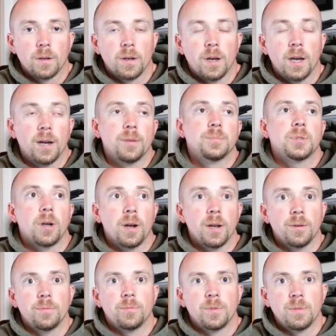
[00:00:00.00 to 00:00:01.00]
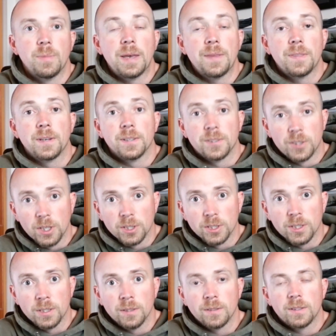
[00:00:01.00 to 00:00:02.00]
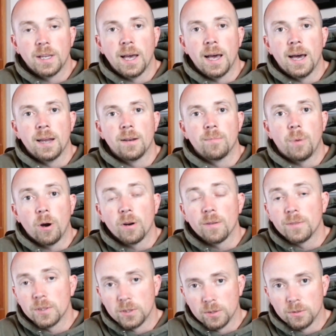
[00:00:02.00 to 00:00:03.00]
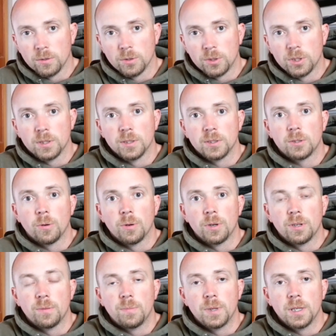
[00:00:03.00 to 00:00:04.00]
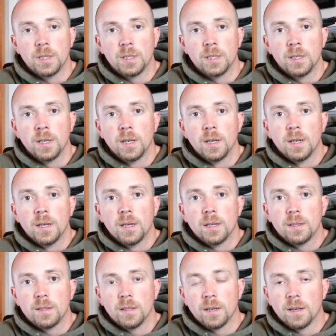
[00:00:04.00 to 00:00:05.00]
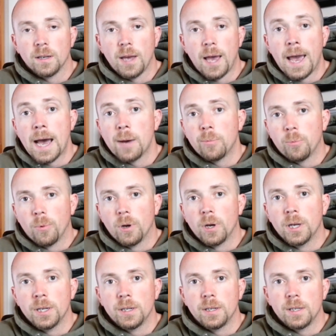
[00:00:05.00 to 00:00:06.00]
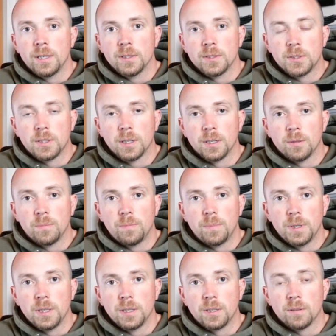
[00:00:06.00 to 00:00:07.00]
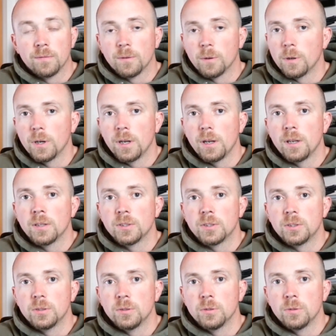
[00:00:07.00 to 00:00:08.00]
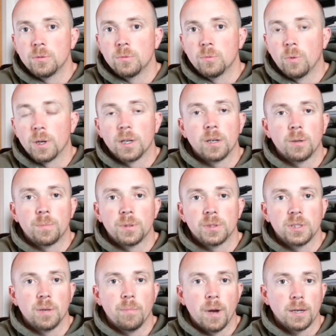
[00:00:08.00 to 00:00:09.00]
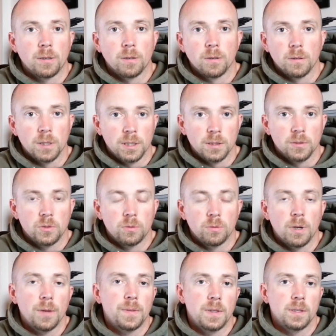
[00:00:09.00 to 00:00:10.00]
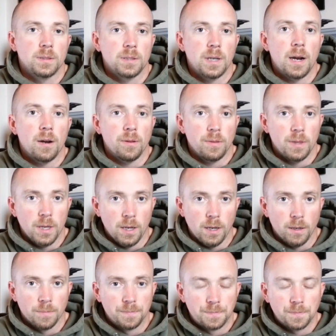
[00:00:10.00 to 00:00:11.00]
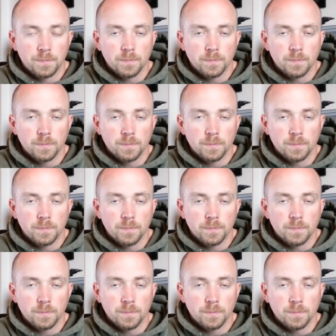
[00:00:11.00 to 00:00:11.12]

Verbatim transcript: Uh, sorry, we made the decision that part of the solution is going to be the HAB one is going to be converted into 100% microgreens throughout the entire thing.